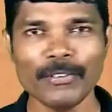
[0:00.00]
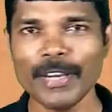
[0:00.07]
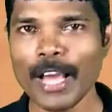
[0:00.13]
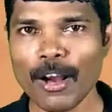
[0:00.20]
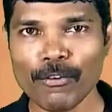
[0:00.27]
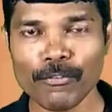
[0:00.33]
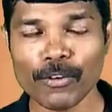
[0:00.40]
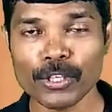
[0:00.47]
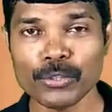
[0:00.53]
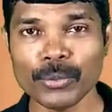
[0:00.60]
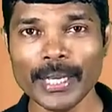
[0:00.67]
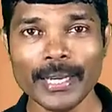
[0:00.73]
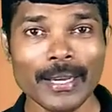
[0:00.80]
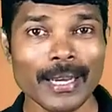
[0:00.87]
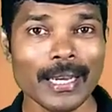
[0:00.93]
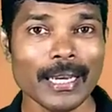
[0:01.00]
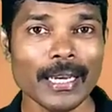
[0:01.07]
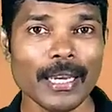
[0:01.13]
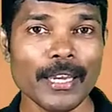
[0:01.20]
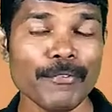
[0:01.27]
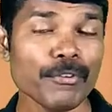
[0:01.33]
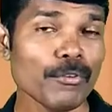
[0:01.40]
have for today.
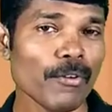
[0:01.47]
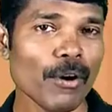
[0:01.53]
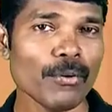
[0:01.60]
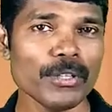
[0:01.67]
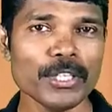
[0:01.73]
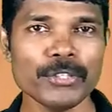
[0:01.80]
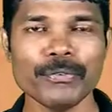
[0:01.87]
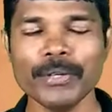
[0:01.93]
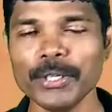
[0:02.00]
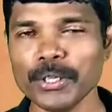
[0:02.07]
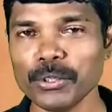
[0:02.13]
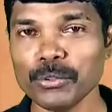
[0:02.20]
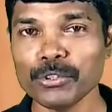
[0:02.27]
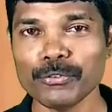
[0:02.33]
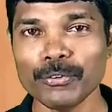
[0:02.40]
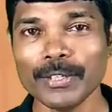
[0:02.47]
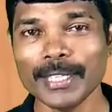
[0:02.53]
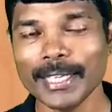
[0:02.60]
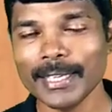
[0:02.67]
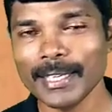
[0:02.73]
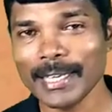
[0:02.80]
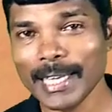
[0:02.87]
If you found this video useful,
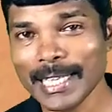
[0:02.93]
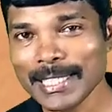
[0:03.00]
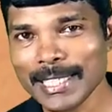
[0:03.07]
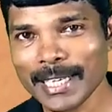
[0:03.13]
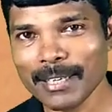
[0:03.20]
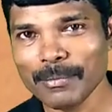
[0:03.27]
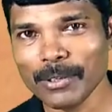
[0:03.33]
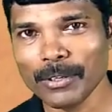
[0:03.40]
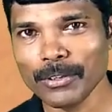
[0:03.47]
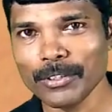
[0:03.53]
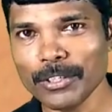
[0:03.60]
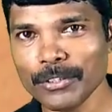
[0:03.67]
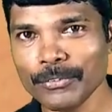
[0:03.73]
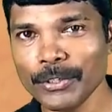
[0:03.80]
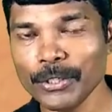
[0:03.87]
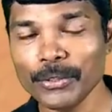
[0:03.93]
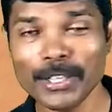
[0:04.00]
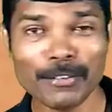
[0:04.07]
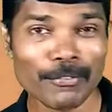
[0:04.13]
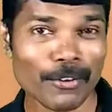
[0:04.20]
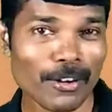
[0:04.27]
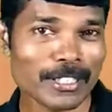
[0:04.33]
then a like, share, comment on this video. If
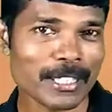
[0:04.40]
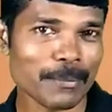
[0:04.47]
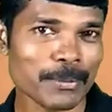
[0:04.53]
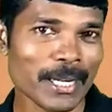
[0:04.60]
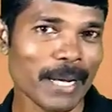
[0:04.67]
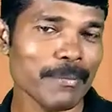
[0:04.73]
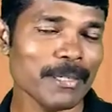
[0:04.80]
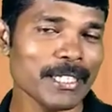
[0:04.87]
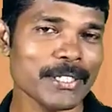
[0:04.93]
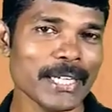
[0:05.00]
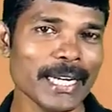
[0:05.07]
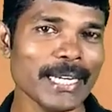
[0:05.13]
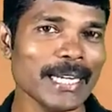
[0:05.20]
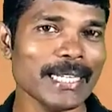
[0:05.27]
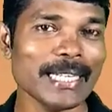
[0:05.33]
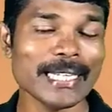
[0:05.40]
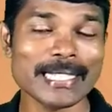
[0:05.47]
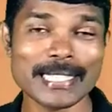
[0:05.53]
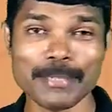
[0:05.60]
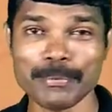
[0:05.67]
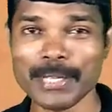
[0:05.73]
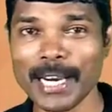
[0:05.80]
not subscribed to this channel, then
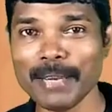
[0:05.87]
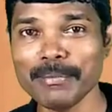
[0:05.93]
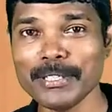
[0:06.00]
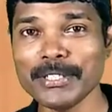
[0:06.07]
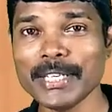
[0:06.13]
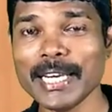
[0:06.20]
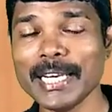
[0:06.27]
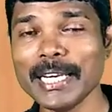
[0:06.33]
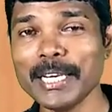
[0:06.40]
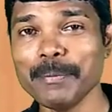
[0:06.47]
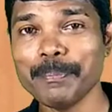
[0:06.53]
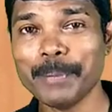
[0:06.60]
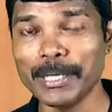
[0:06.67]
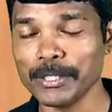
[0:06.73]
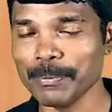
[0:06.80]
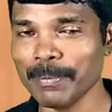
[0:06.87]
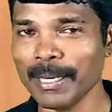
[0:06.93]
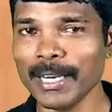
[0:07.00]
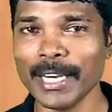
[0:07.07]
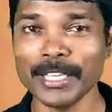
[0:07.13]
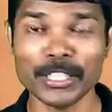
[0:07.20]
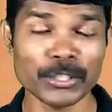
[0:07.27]
subscribe this channel and press bell
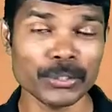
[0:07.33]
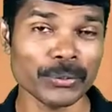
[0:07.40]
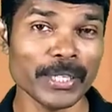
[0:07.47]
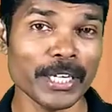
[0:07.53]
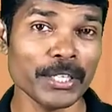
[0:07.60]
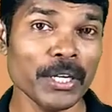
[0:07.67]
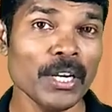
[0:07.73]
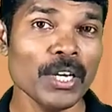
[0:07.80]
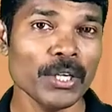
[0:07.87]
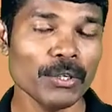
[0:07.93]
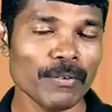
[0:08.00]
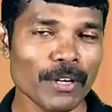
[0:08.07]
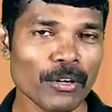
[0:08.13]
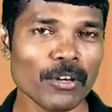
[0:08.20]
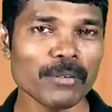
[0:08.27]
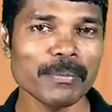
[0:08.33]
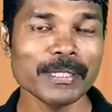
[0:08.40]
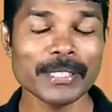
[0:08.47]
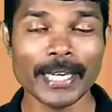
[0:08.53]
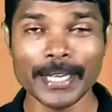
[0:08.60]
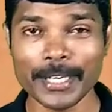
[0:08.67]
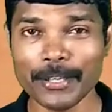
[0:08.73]
icon so that you will not miss
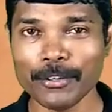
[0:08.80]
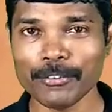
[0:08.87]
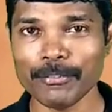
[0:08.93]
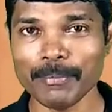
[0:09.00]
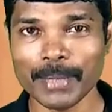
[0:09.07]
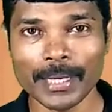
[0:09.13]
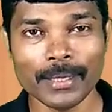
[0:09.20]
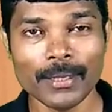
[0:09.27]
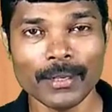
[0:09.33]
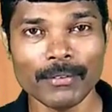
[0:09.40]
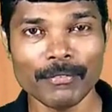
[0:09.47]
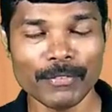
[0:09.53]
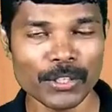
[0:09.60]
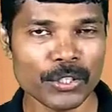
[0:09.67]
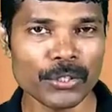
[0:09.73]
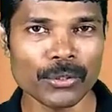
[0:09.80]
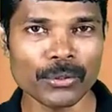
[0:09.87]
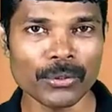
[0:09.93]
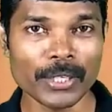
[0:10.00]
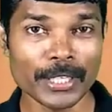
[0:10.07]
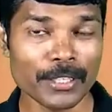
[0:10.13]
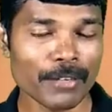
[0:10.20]
any of my video
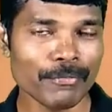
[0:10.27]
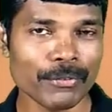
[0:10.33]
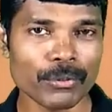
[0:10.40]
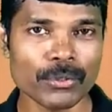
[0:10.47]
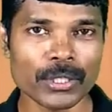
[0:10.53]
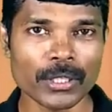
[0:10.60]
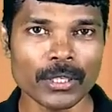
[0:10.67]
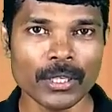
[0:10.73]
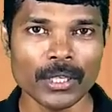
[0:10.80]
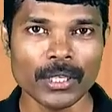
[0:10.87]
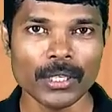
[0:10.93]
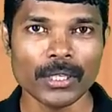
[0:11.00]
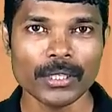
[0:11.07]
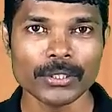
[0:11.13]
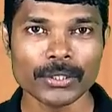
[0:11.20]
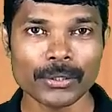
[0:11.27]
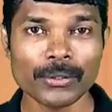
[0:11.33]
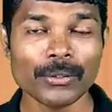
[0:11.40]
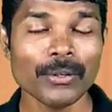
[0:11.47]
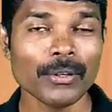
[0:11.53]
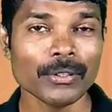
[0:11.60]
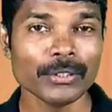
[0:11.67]
in the future.
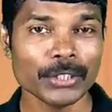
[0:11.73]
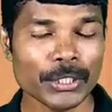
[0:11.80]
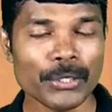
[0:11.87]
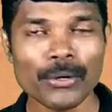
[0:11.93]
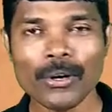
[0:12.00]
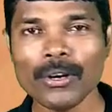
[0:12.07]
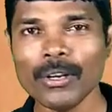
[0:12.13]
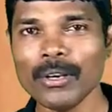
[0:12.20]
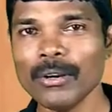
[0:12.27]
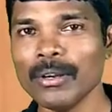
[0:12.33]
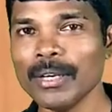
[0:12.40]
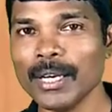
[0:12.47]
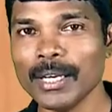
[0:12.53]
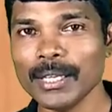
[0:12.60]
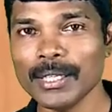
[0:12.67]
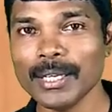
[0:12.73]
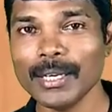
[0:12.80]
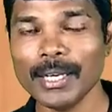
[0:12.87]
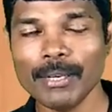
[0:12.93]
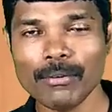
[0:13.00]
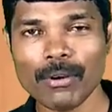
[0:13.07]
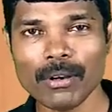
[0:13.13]
So see you all on another
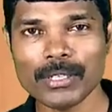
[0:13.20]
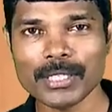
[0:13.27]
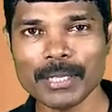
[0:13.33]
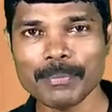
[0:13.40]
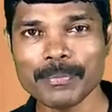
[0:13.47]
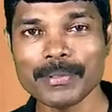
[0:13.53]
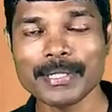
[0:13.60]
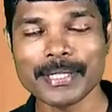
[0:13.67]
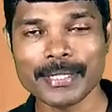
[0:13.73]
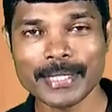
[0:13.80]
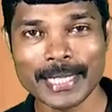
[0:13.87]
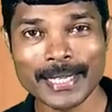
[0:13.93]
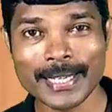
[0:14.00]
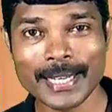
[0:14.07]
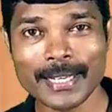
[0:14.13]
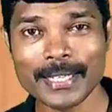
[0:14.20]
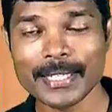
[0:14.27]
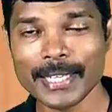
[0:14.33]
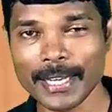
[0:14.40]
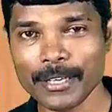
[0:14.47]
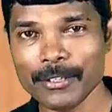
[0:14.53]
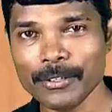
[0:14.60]
new concept. Till then,
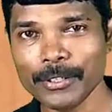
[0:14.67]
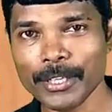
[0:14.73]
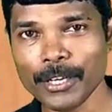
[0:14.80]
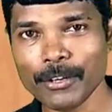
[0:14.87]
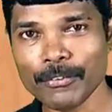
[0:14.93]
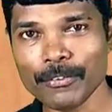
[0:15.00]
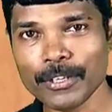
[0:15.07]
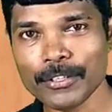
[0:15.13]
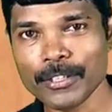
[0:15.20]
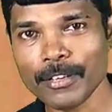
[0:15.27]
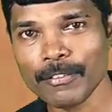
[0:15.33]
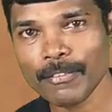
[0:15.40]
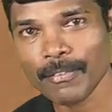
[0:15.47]
take good care of yourself.